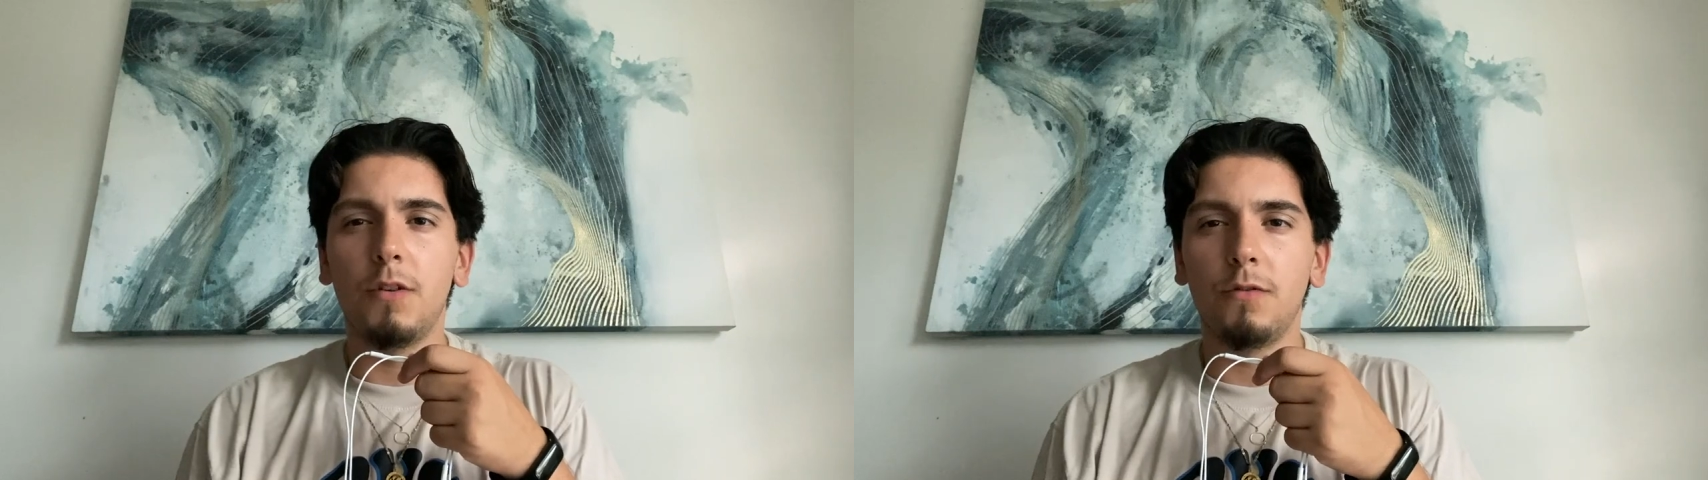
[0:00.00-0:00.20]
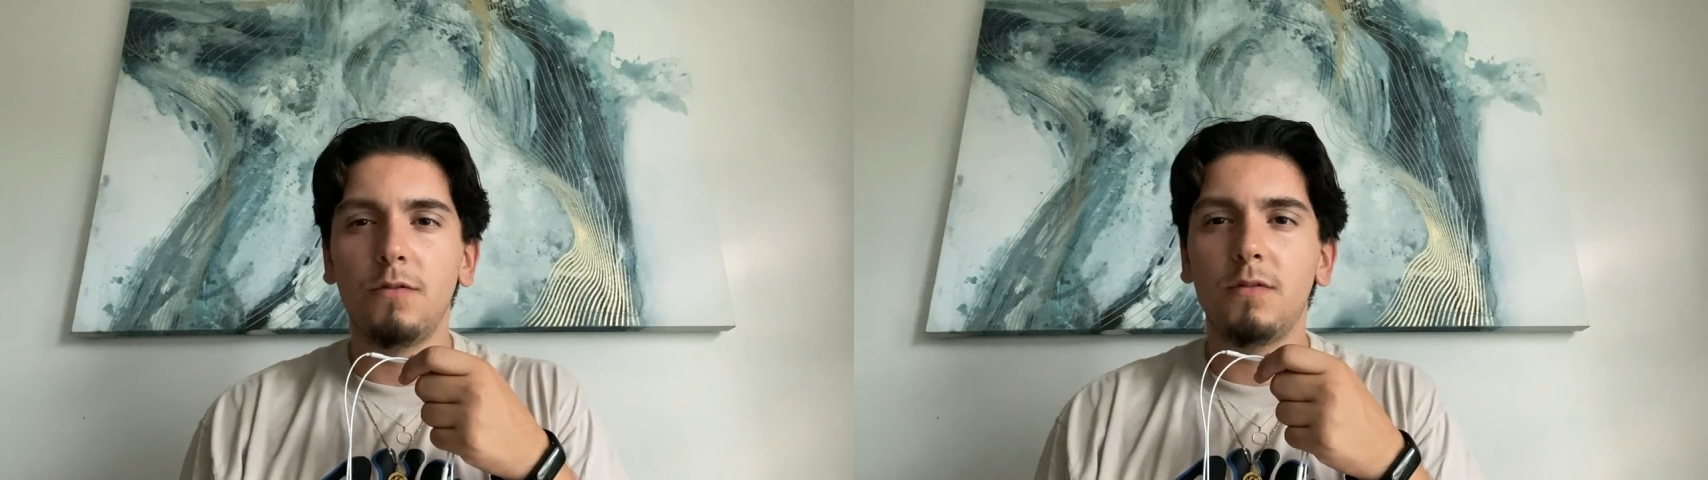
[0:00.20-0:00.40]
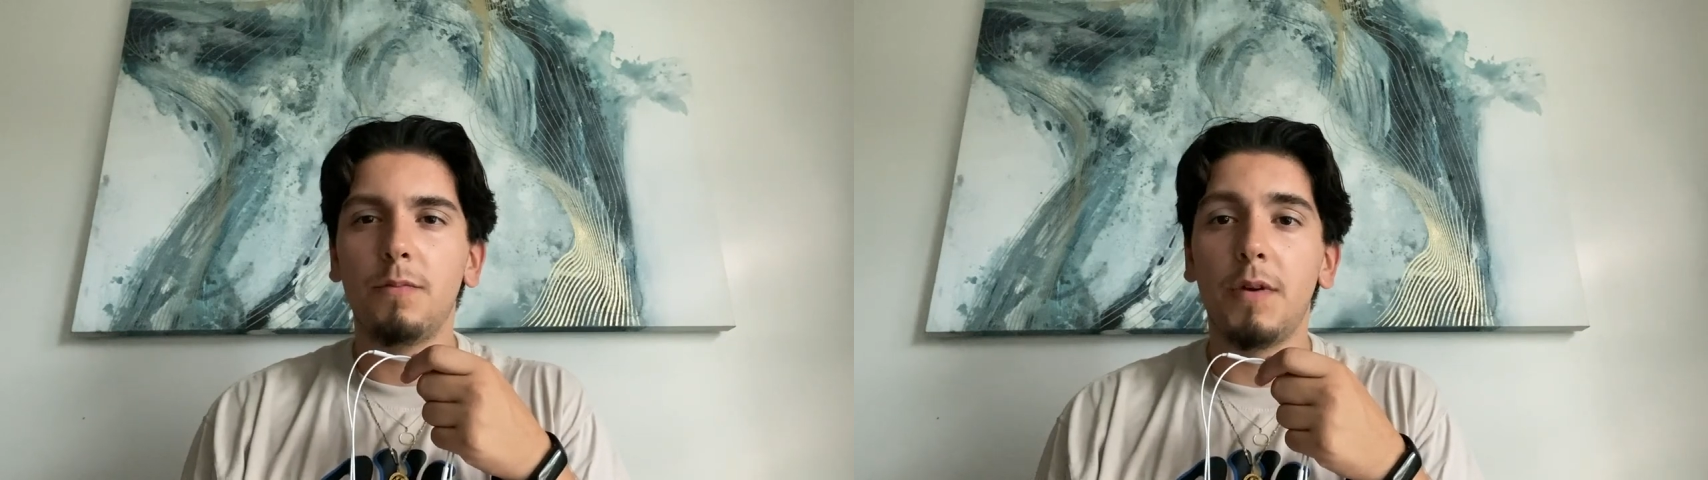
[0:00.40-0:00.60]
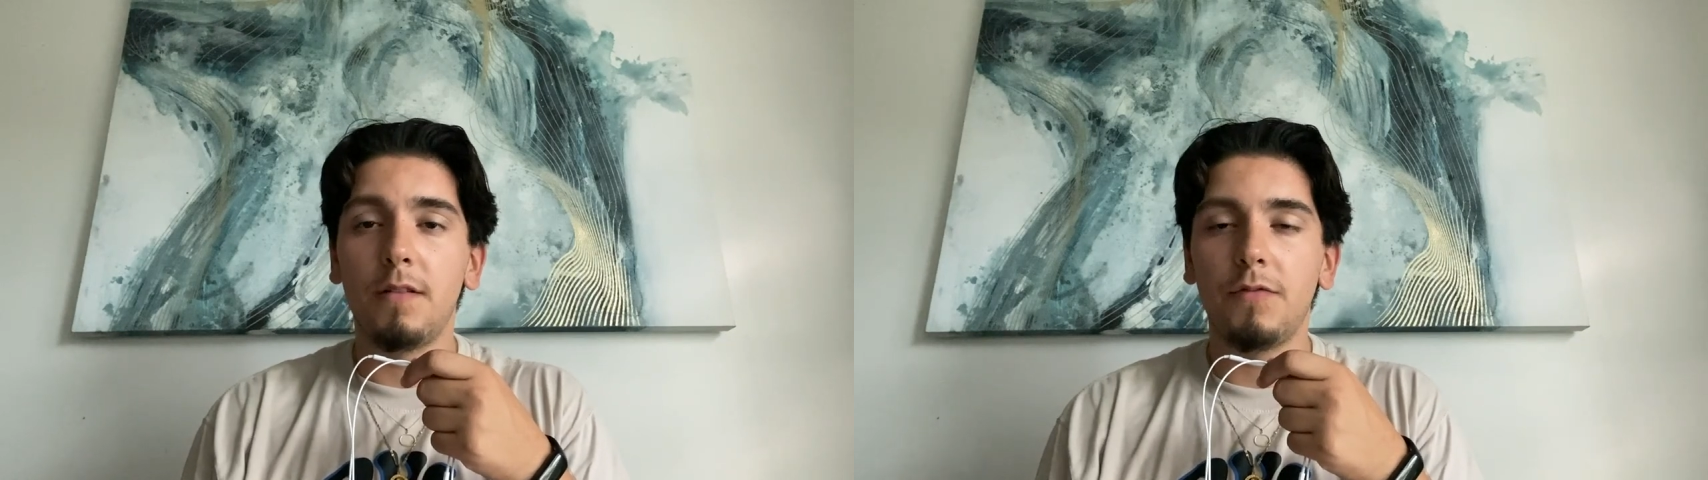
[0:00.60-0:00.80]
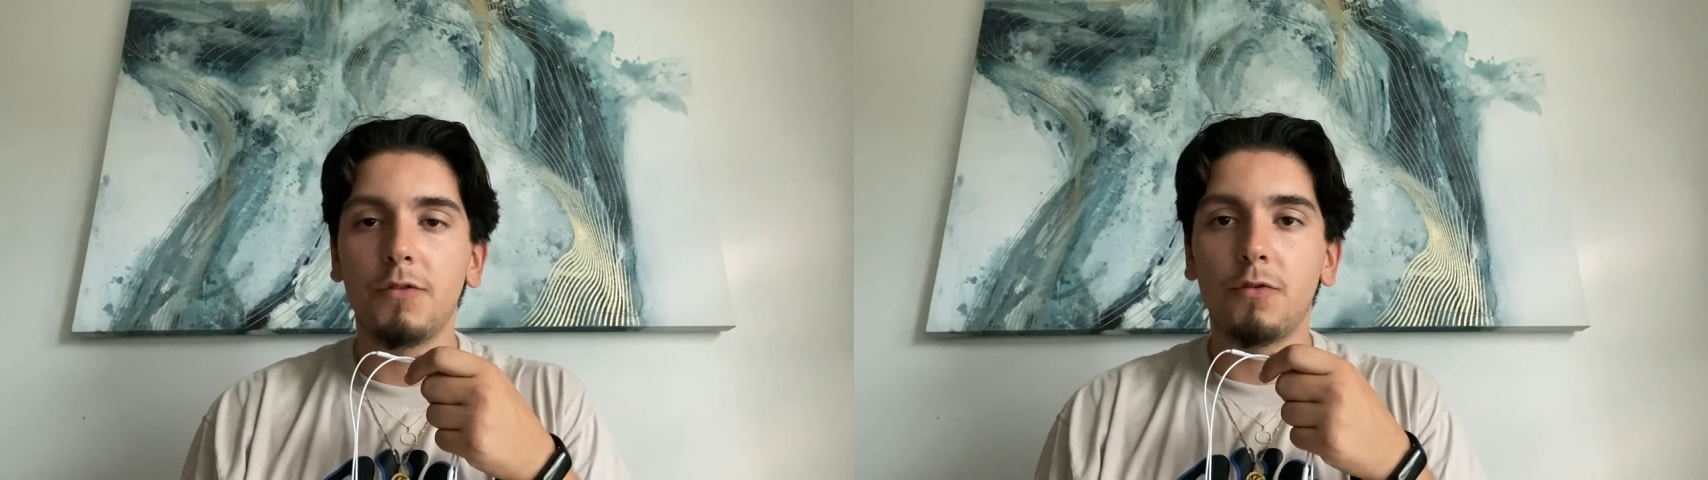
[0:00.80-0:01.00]
those
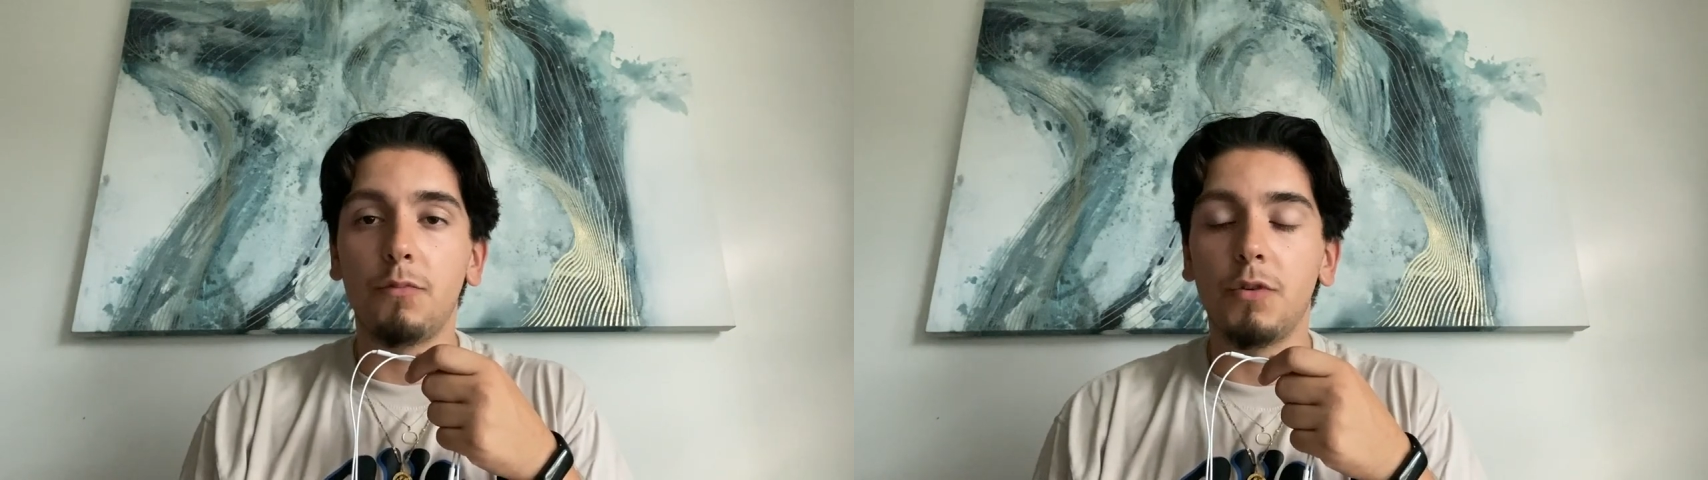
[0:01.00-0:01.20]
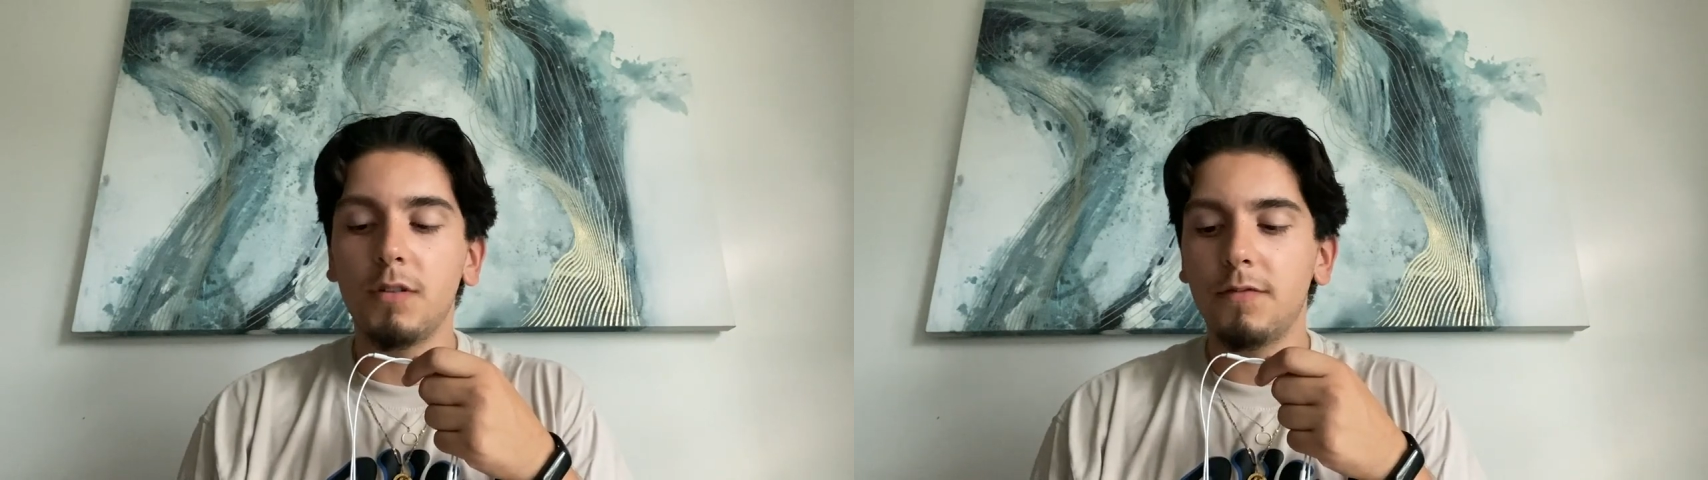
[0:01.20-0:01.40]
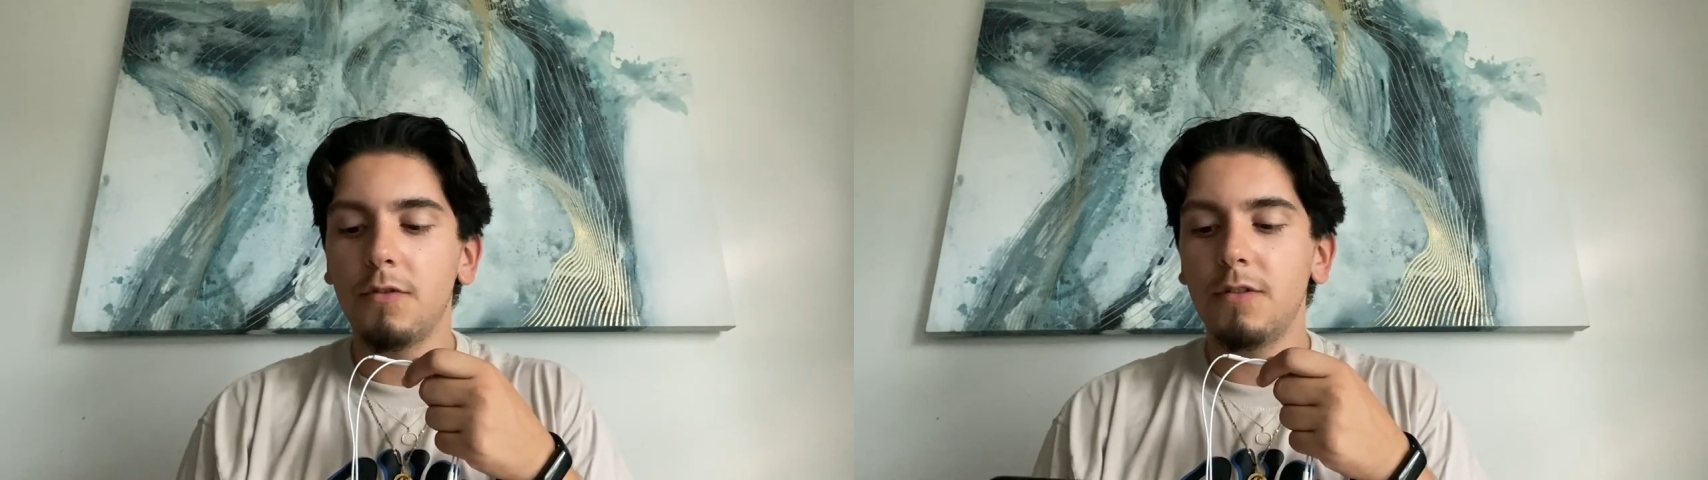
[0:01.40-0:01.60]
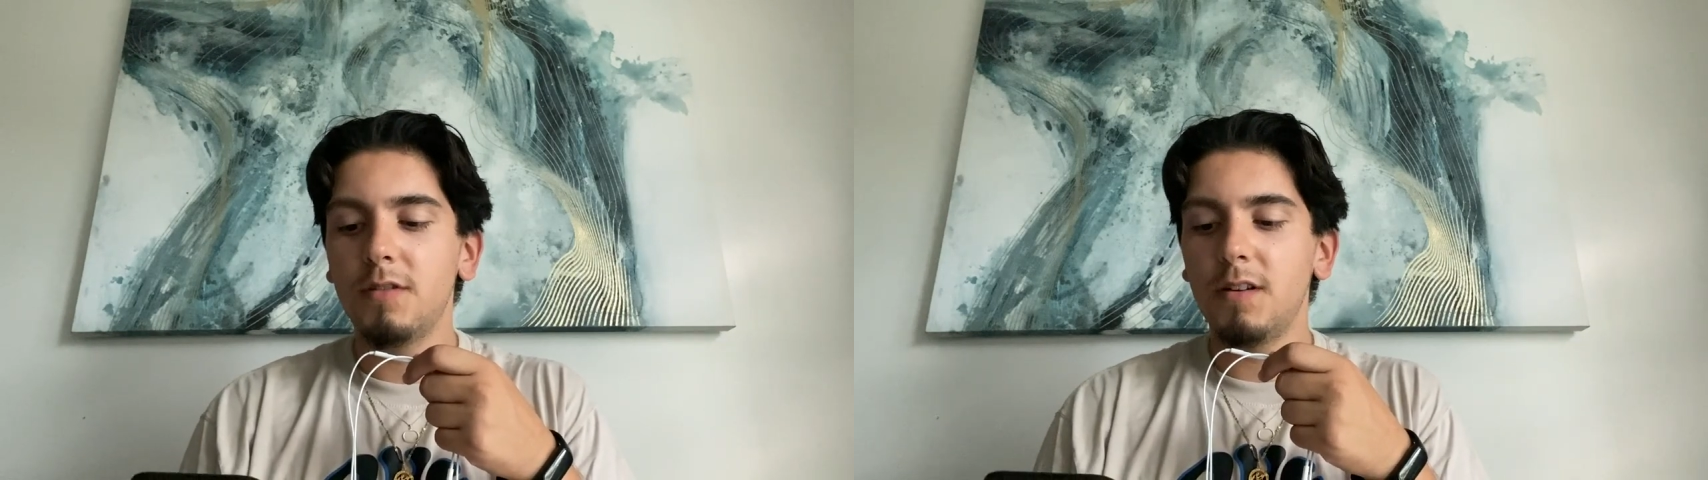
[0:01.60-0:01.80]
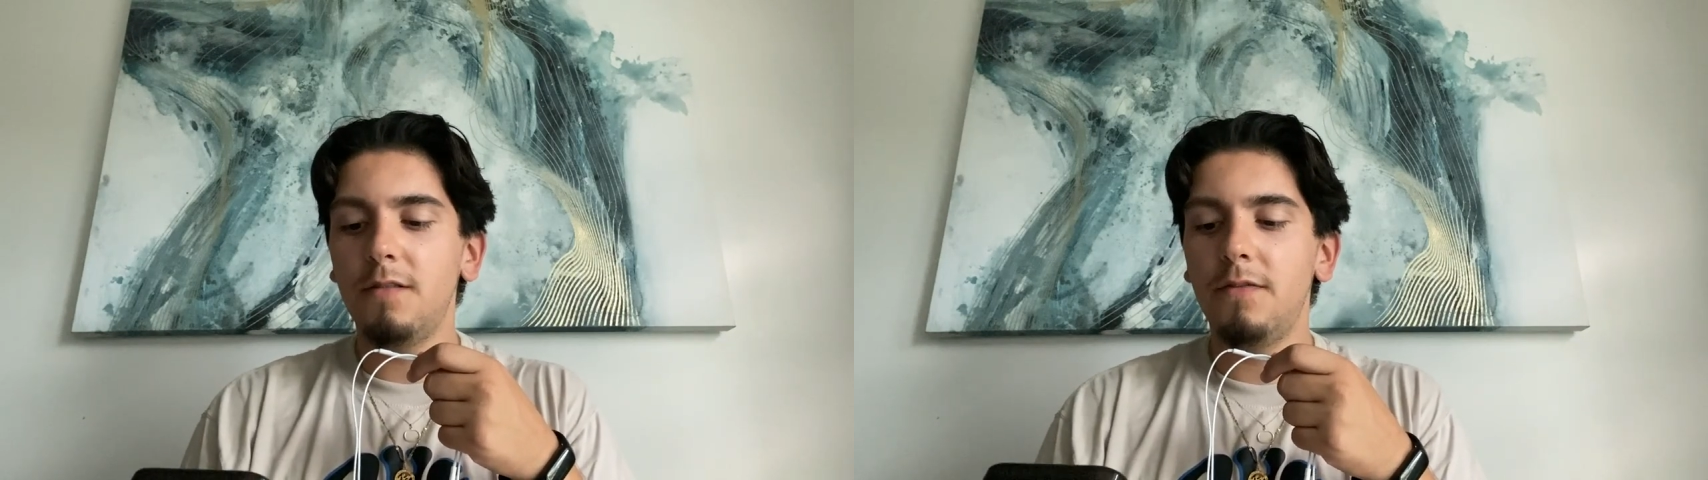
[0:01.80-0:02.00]
beneficial books for
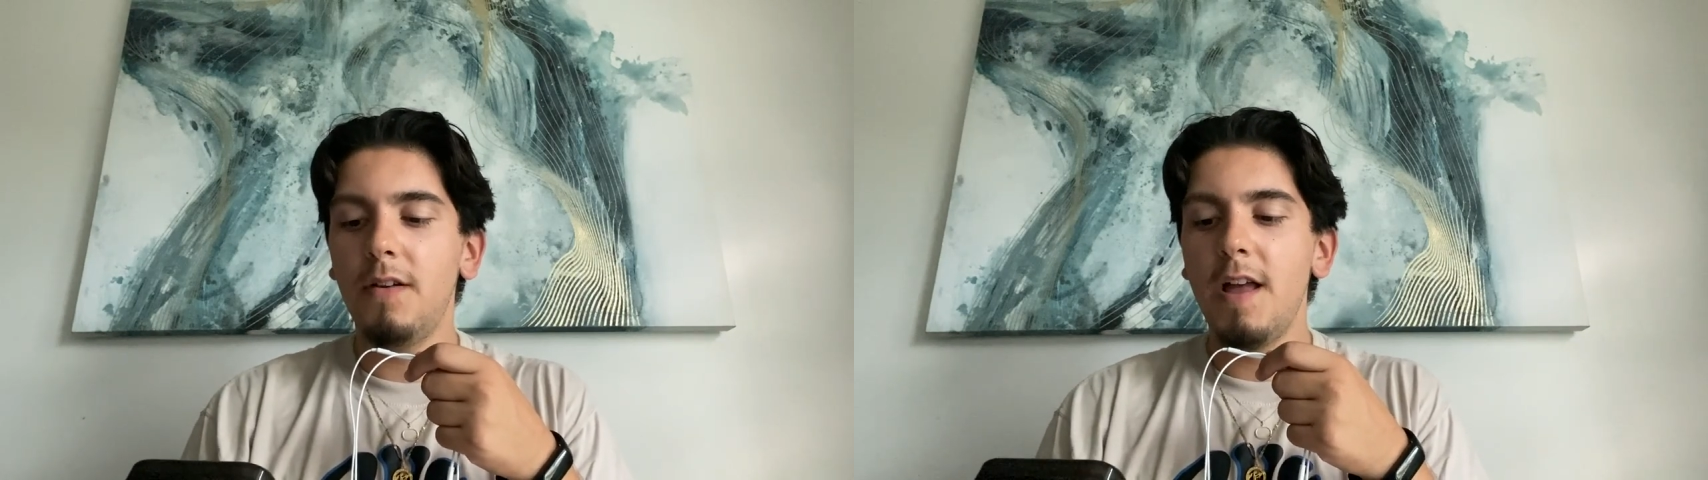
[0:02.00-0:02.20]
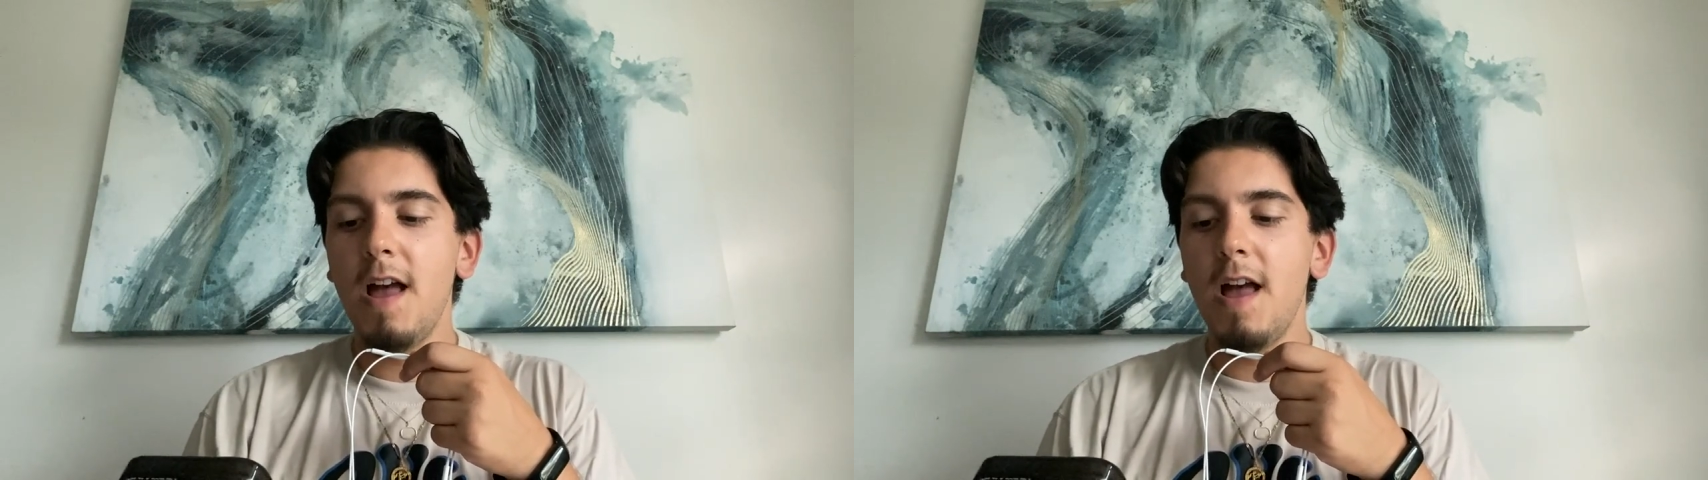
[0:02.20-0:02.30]
yourself,